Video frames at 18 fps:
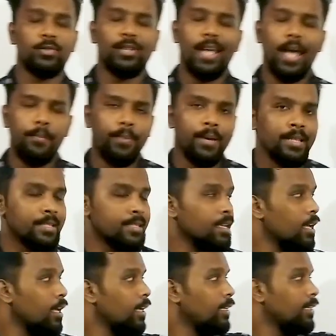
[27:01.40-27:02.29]
actually
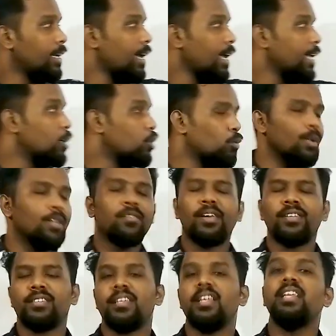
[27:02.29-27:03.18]
happens? The equivalent
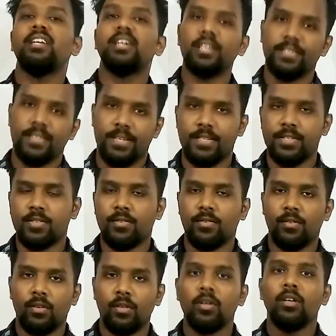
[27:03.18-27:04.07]
resistance
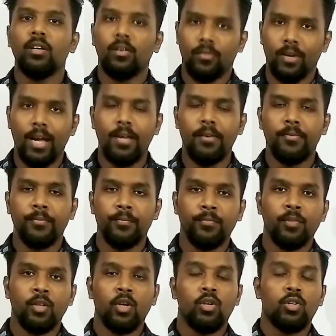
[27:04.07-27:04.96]
increases,
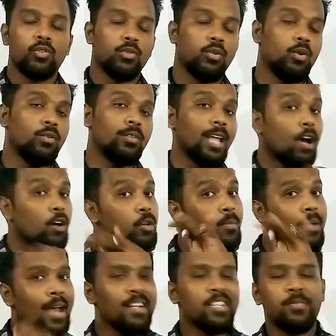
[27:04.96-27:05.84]
right? So now
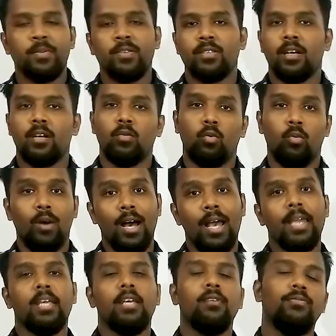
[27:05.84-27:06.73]
you may ask me, sir,
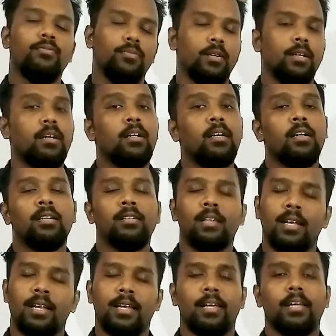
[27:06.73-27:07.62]
why if
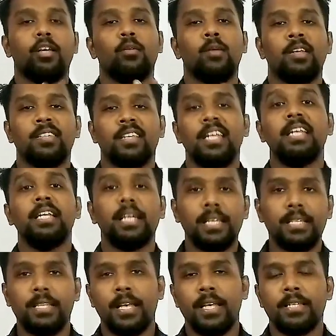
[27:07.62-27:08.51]
the equivalent resistance
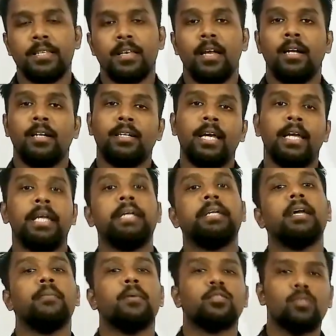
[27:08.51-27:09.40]
increases, the
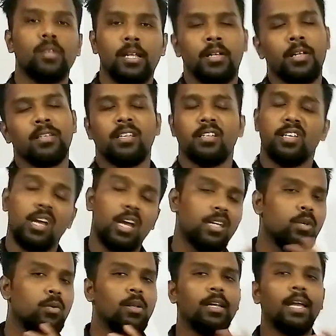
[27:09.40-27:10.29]
heat up actually increases?
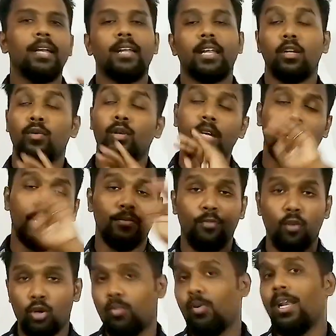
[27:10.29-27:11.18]
Again, you will get that. You will get a
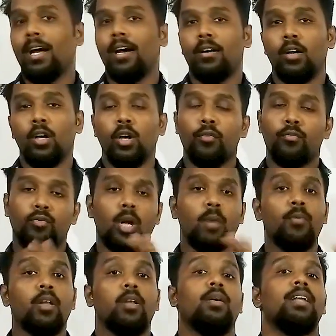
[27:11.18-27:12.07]
formula
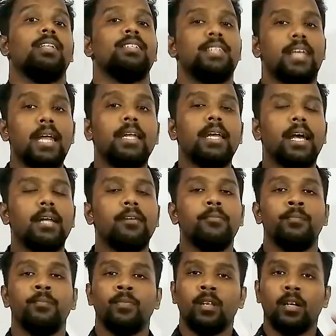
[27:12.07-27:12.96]
from where you can say
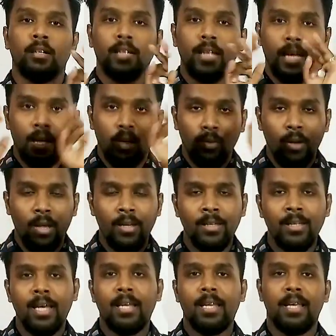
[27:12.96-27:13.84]
that
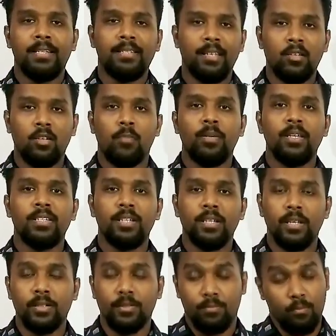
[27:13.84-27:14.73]
when the resistance of
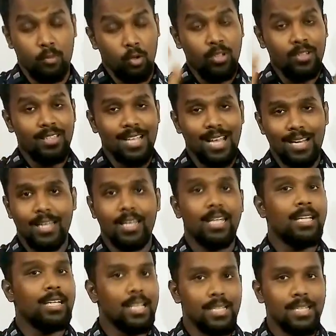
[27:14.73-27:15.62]
this whole
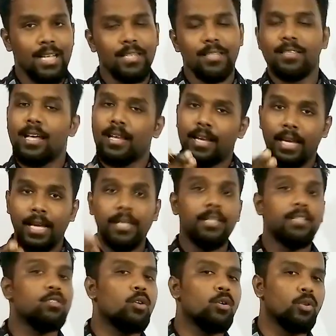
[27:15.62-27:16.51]
circuit increases, the
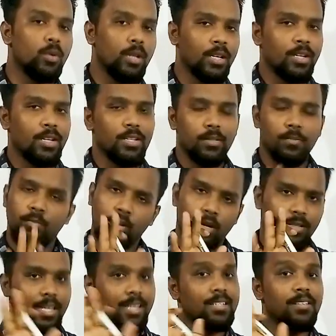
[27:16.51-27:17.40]
heat is going to increase,
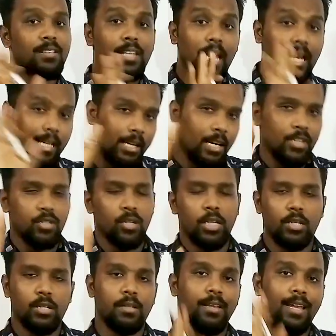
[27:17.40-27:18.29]
because there is a direct
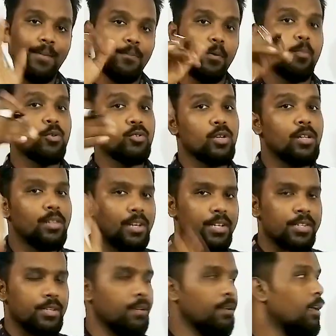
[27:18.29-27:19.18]
relation, actually direct proportional
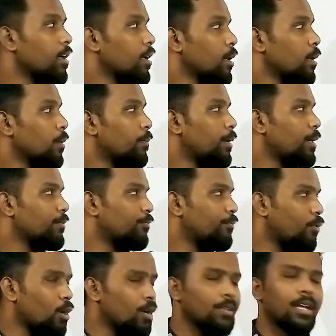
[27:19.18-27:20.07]
relation.
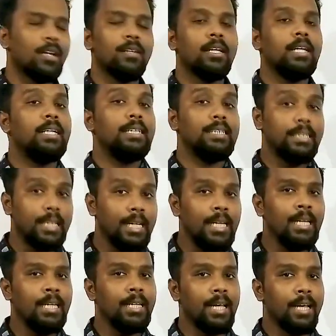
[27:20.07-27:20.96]
But for that,
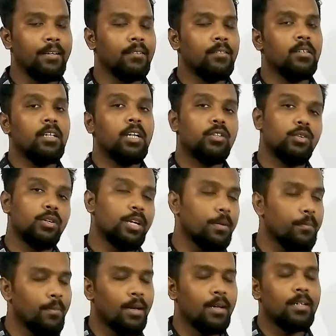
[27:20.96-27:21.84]
till that,
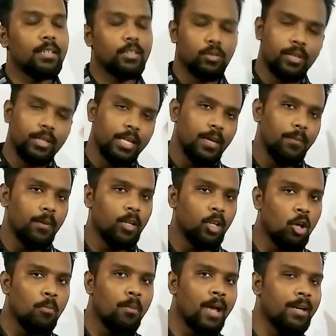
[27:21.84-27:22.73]
so keep
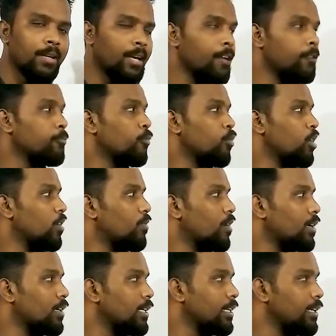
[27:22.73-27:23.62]
in your mind that
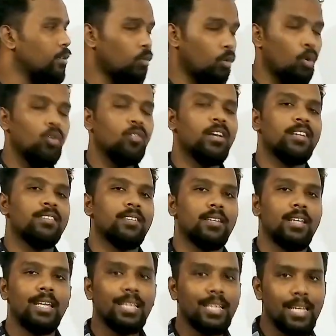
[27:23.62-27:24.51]
whenever the whole
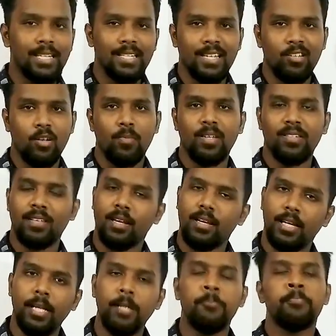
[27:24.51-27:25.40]
resistance increases of the
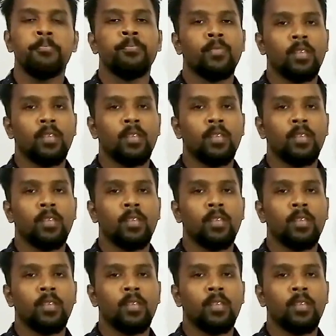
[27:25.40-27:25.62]
circuit,